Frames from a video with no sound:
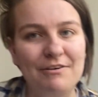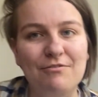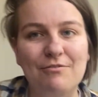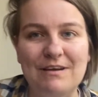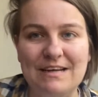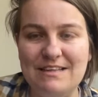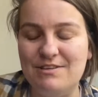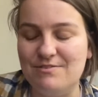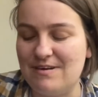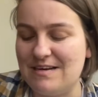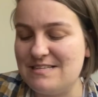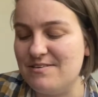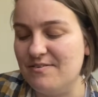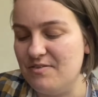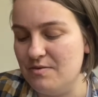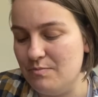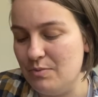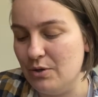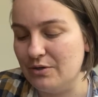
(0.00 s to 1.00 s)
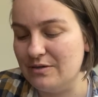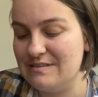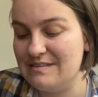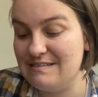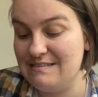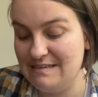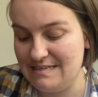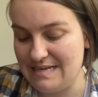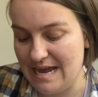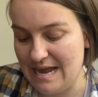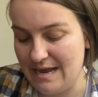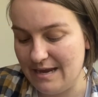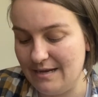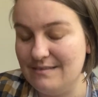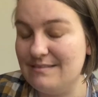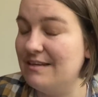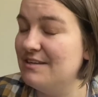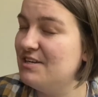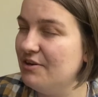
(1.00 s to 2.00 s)
read the rest of the books today
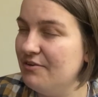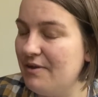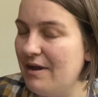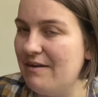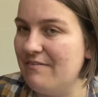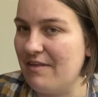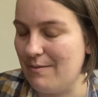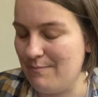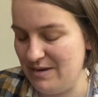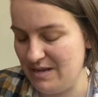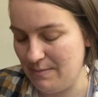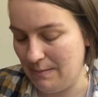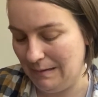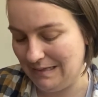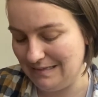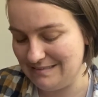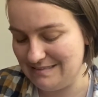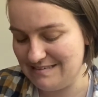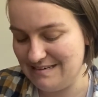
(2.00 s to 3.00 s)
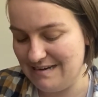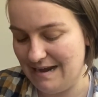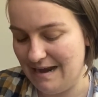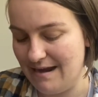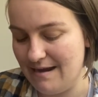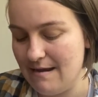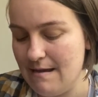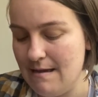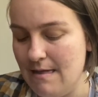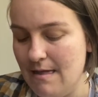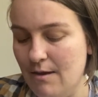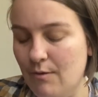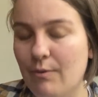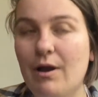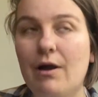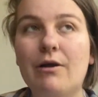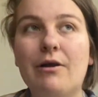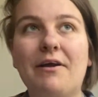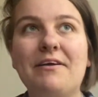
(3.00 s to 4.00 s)
because I don't have that many plans today. We
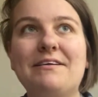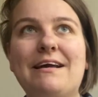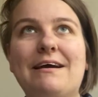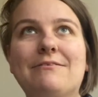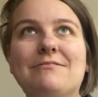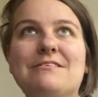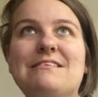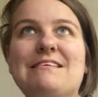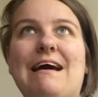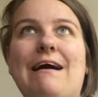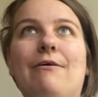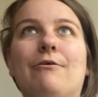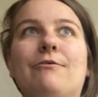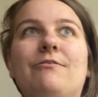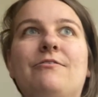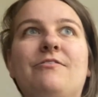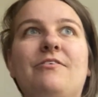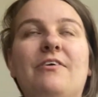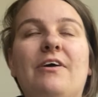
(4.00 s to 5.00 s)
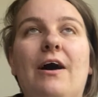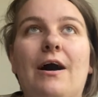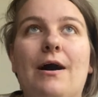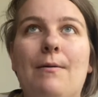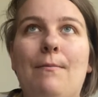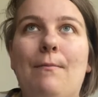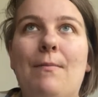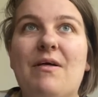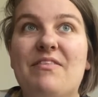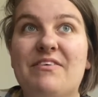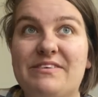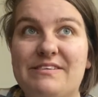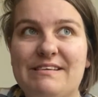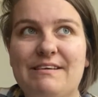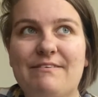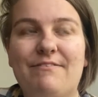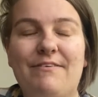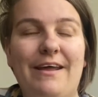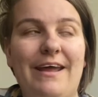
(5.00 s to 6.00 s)
are going down south this
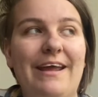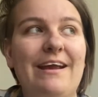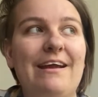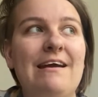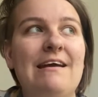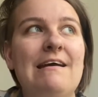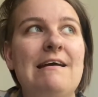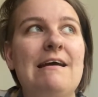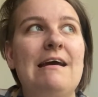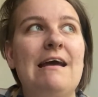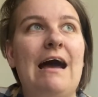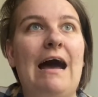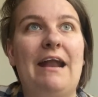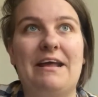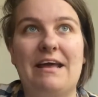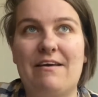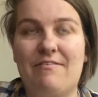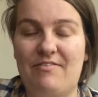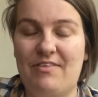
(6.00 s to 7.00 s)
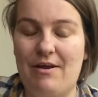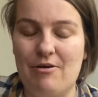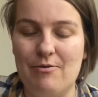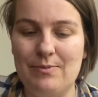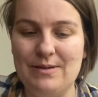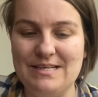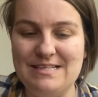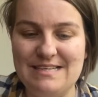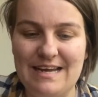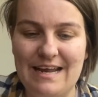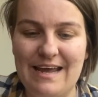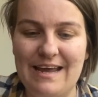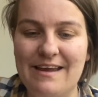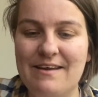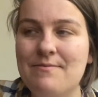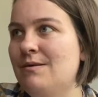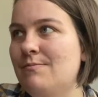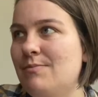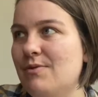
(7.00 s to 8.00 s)
evening and I have therapy
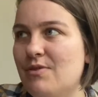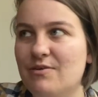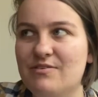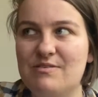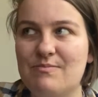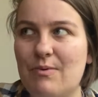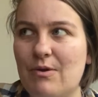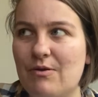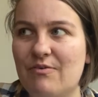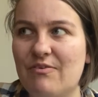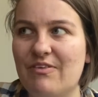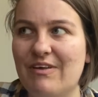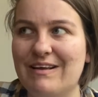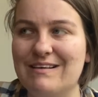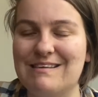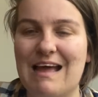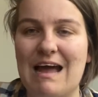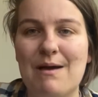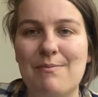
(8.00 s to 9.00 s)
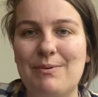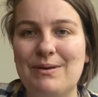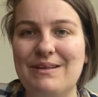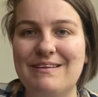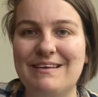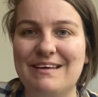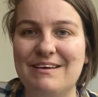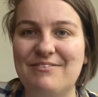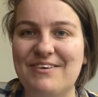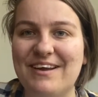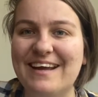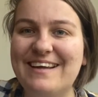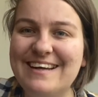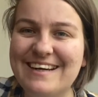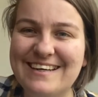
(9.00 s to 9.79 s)
today, but those are both things that happen in the evening.